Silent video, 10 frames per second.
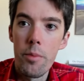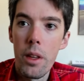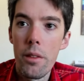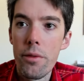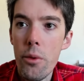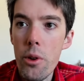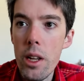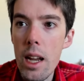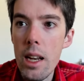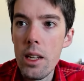Uh, four to
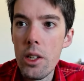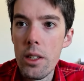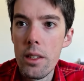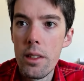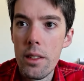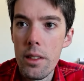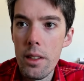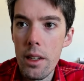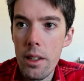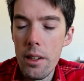eight inches
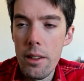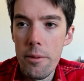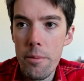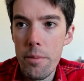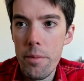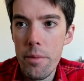um,